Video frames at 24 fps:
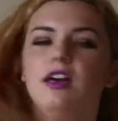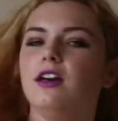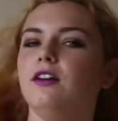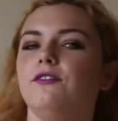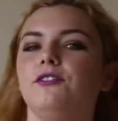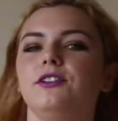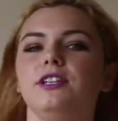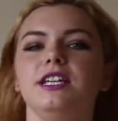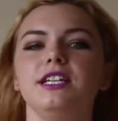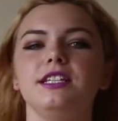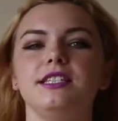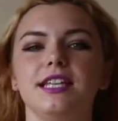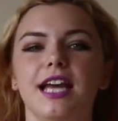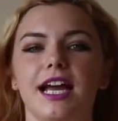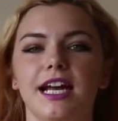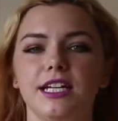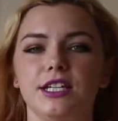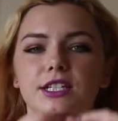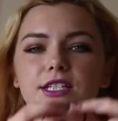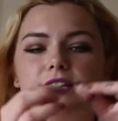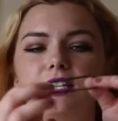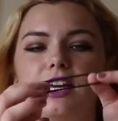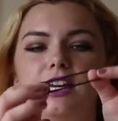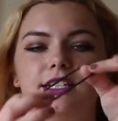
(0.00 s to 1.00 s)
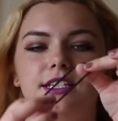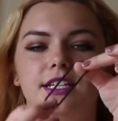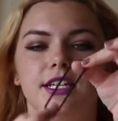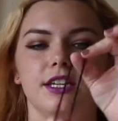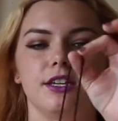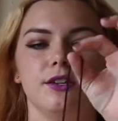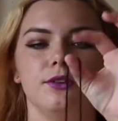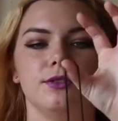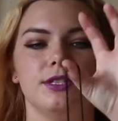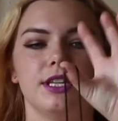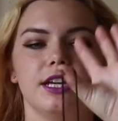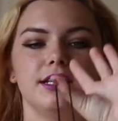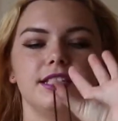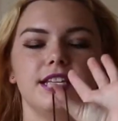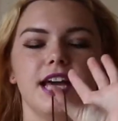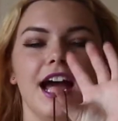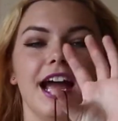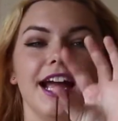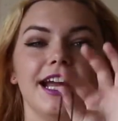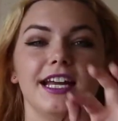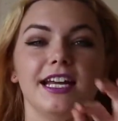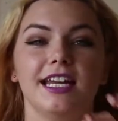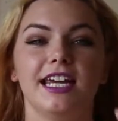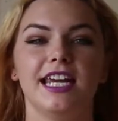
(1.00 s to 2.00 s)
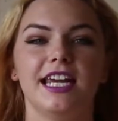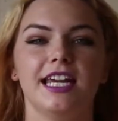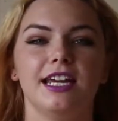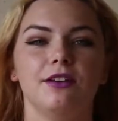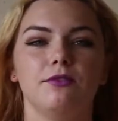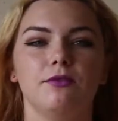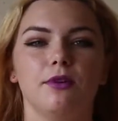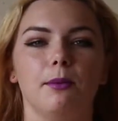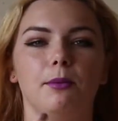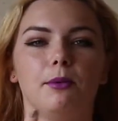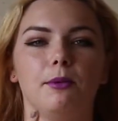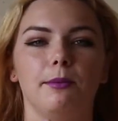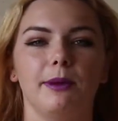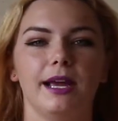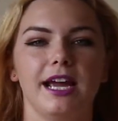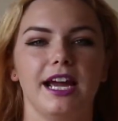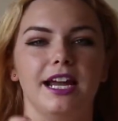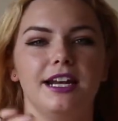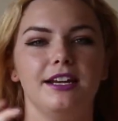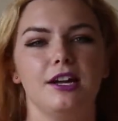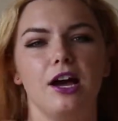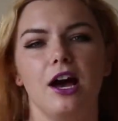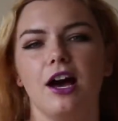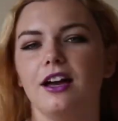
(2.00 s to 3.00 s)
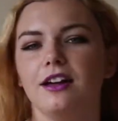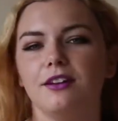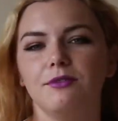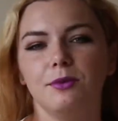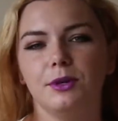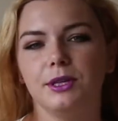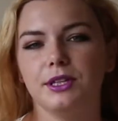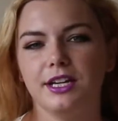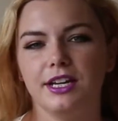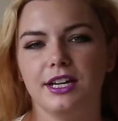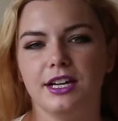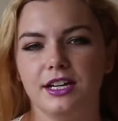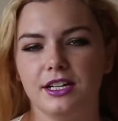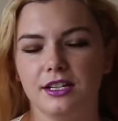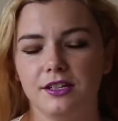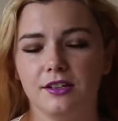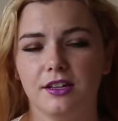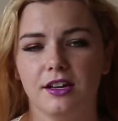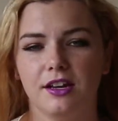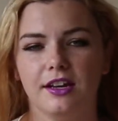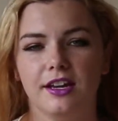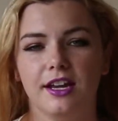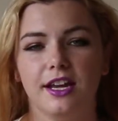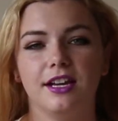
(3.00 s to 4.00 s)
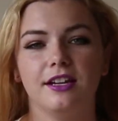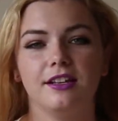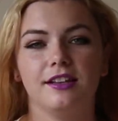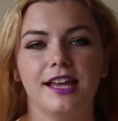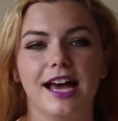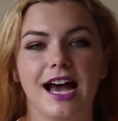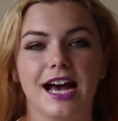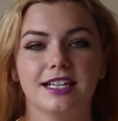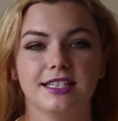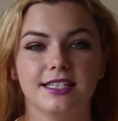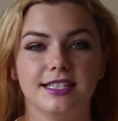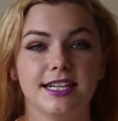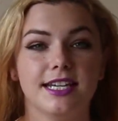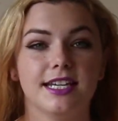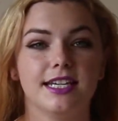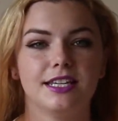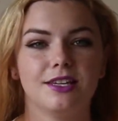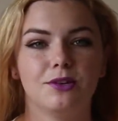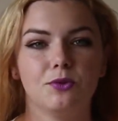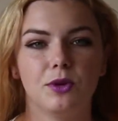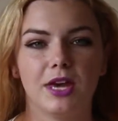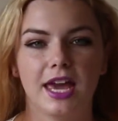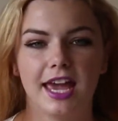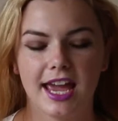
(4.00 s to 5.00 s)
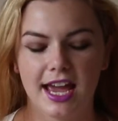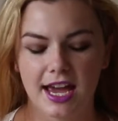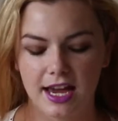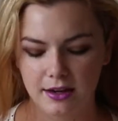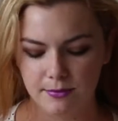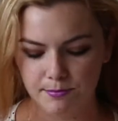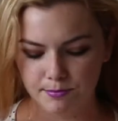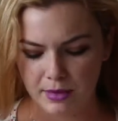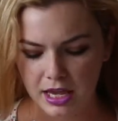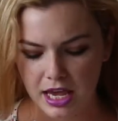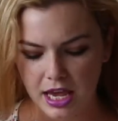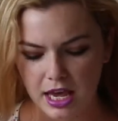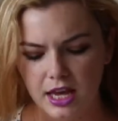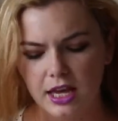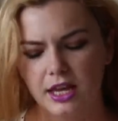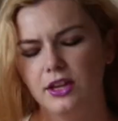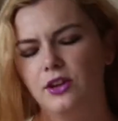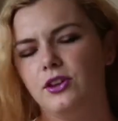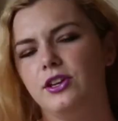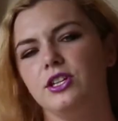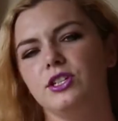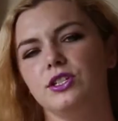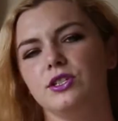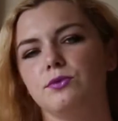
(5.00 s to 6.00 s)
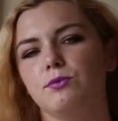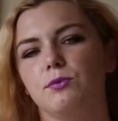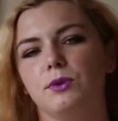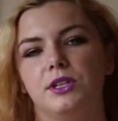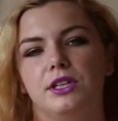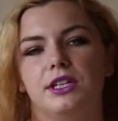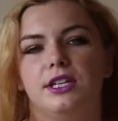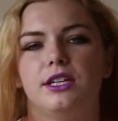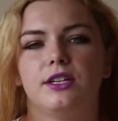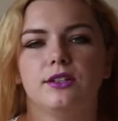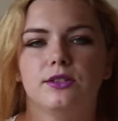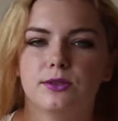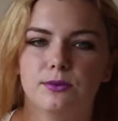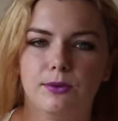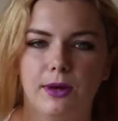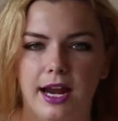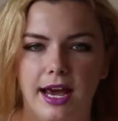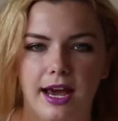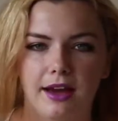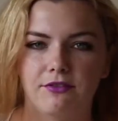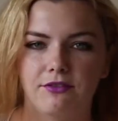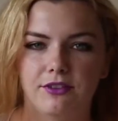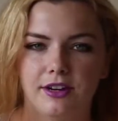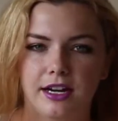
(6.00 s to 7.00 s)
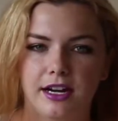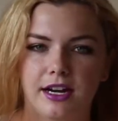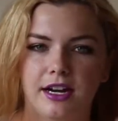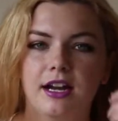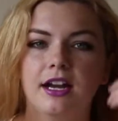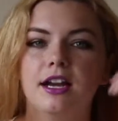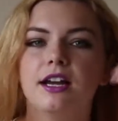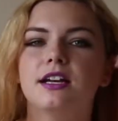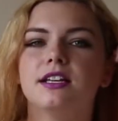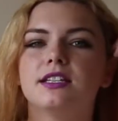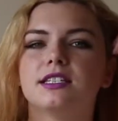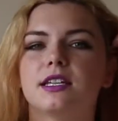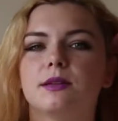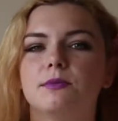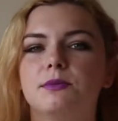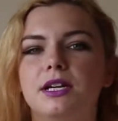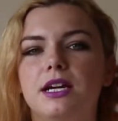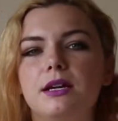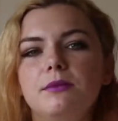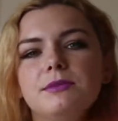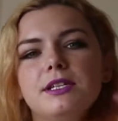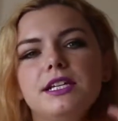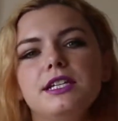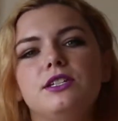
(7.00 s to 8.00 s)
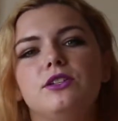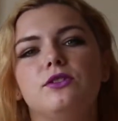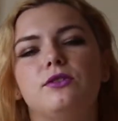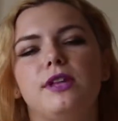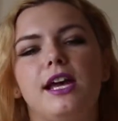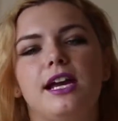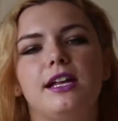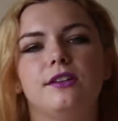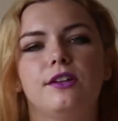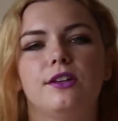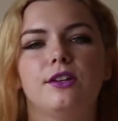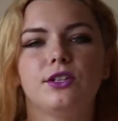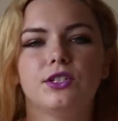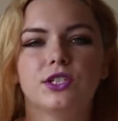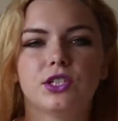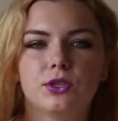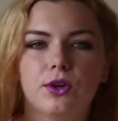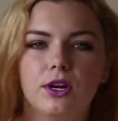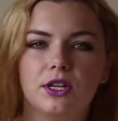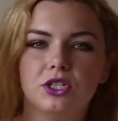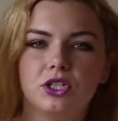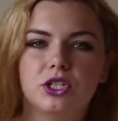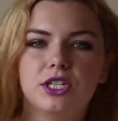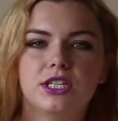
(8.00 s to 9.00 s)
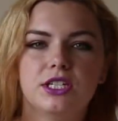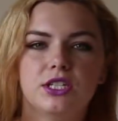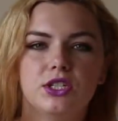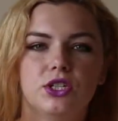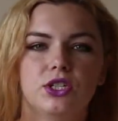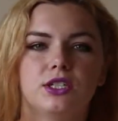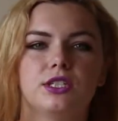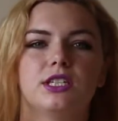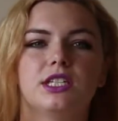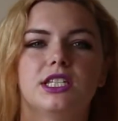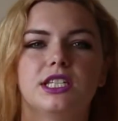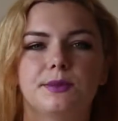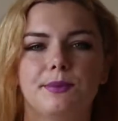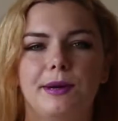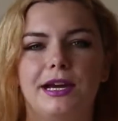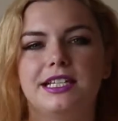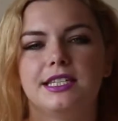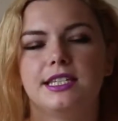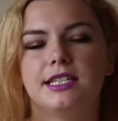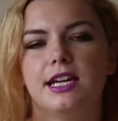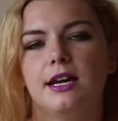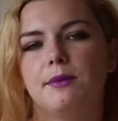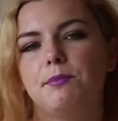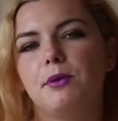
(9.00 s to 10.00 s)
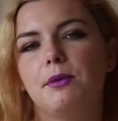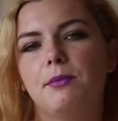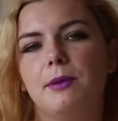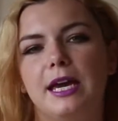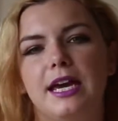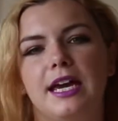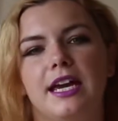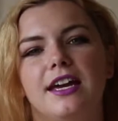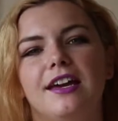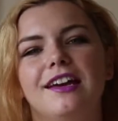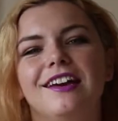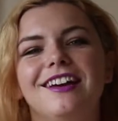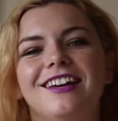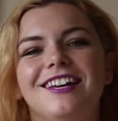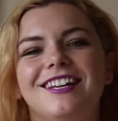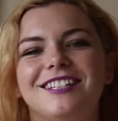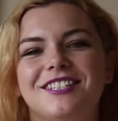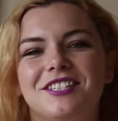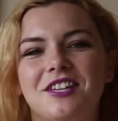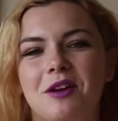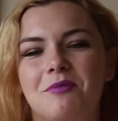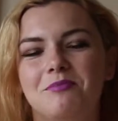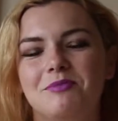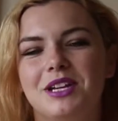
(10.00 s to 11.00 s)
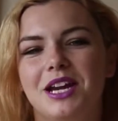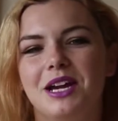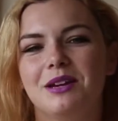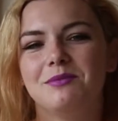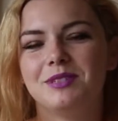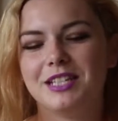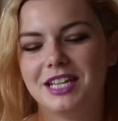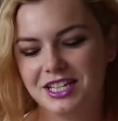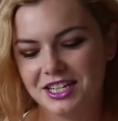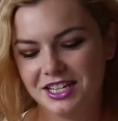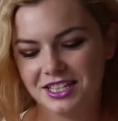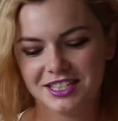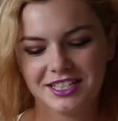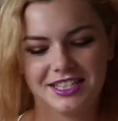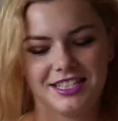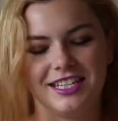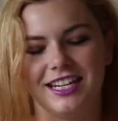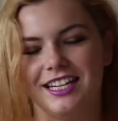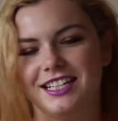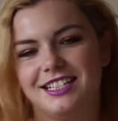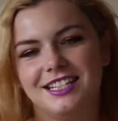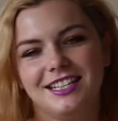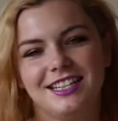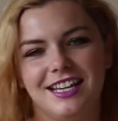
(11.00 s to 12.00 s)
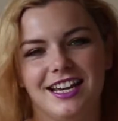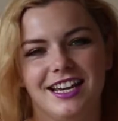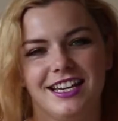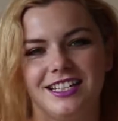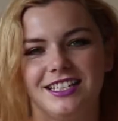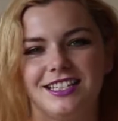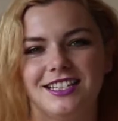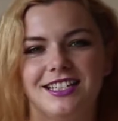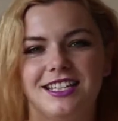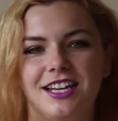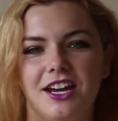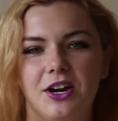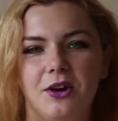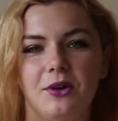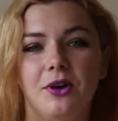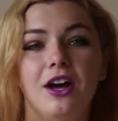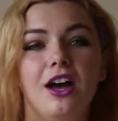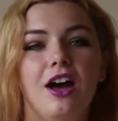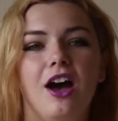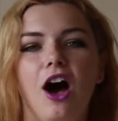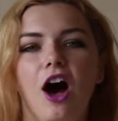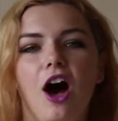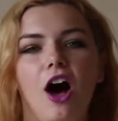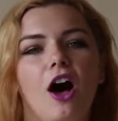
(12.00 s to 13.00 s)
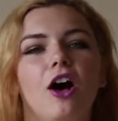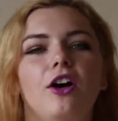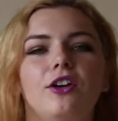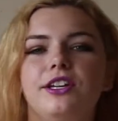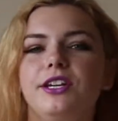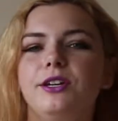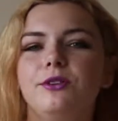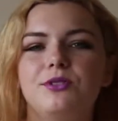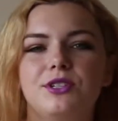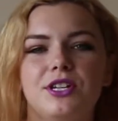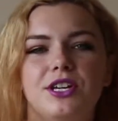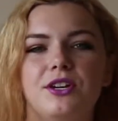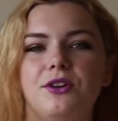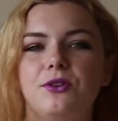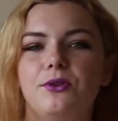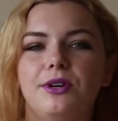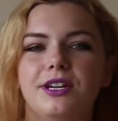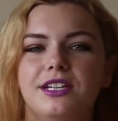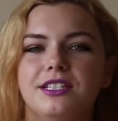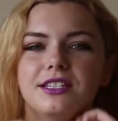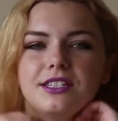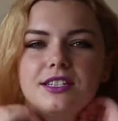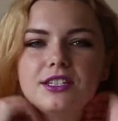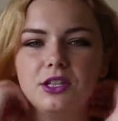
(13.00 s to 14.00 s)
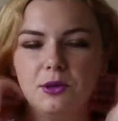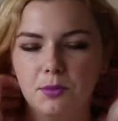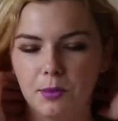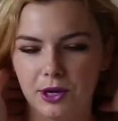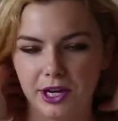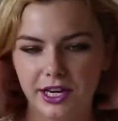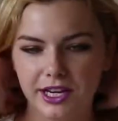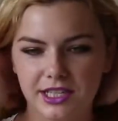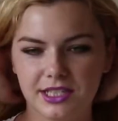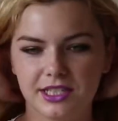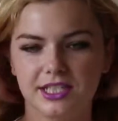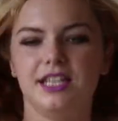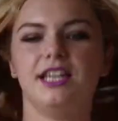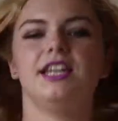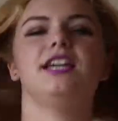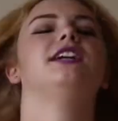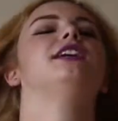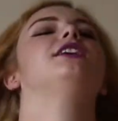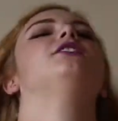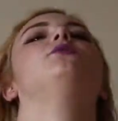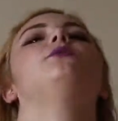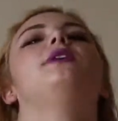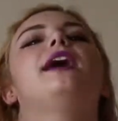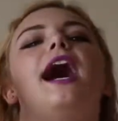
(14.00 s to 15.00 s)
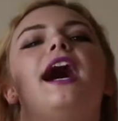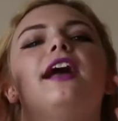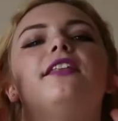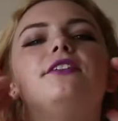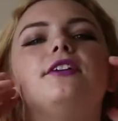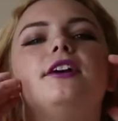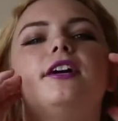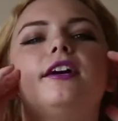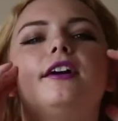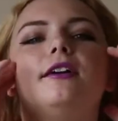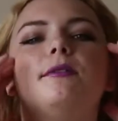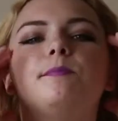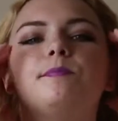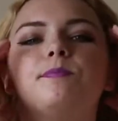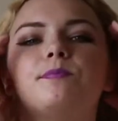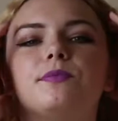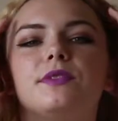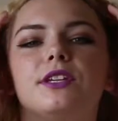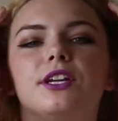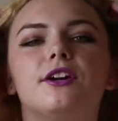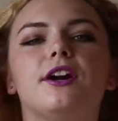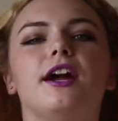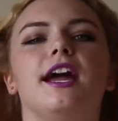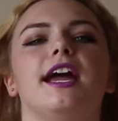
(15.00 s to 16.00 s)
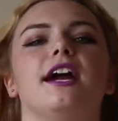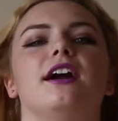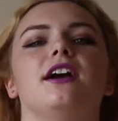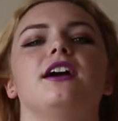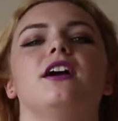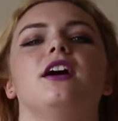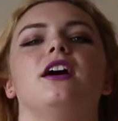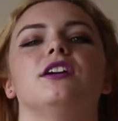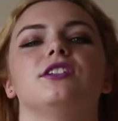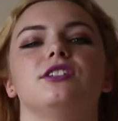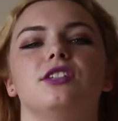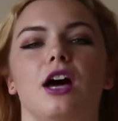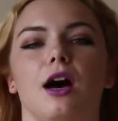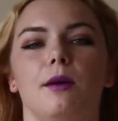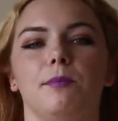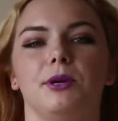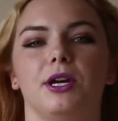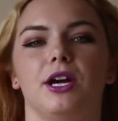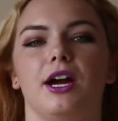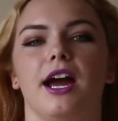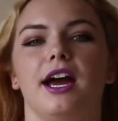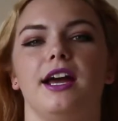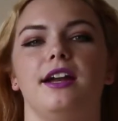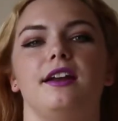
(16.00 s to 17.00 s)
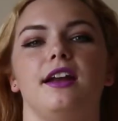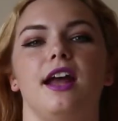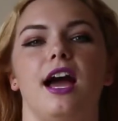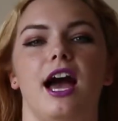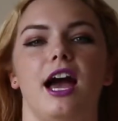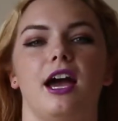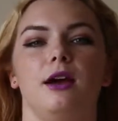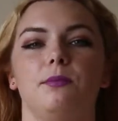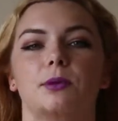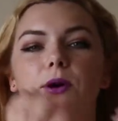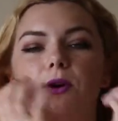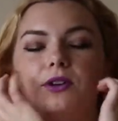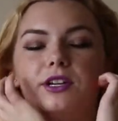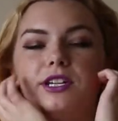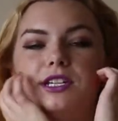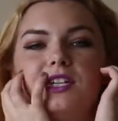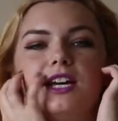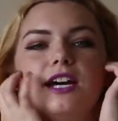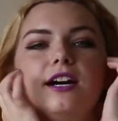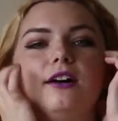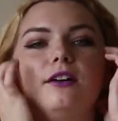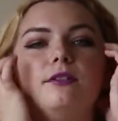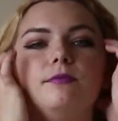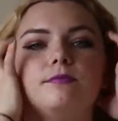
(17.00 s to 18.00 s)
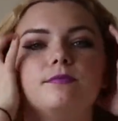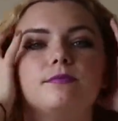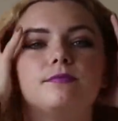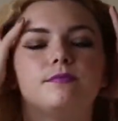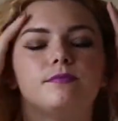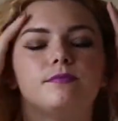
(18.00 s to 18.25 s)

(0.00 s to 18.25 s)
For this, I just like to use a tiny rubber band, not really an elastic. You can just really use whatever. Sometimes I do like little scrunchies just to spice it up a bit. Sometimes I just stick to this. So all you do, it's super easy. You gather your hair on top of your head in a high ponytail.